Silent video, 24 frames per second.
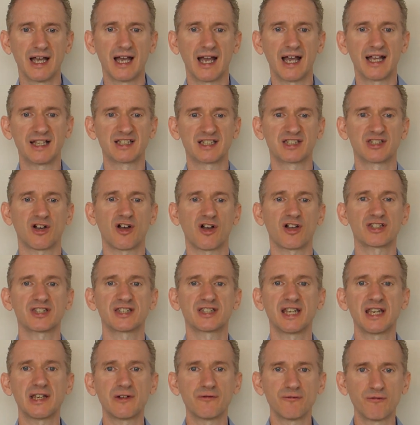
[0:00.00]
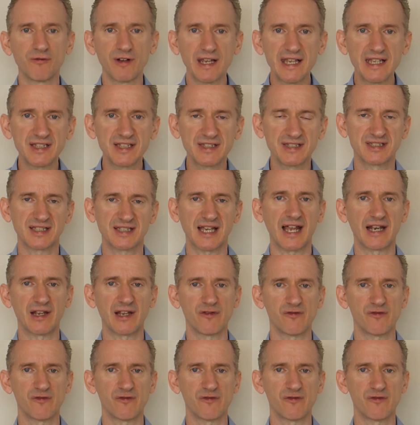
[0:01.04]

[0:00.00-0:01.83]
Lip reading: It starts seeing reasons and